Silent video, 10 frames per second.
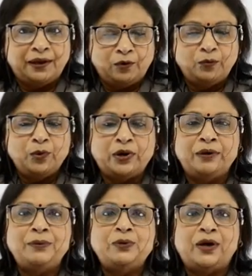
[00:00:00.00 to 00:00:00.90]
I hope you are
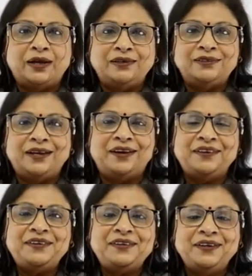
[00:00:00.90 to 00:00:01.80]
able to
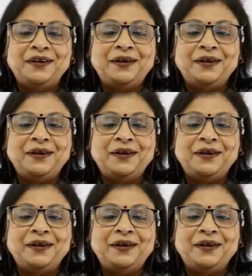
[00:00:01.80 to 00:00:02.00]
understand it.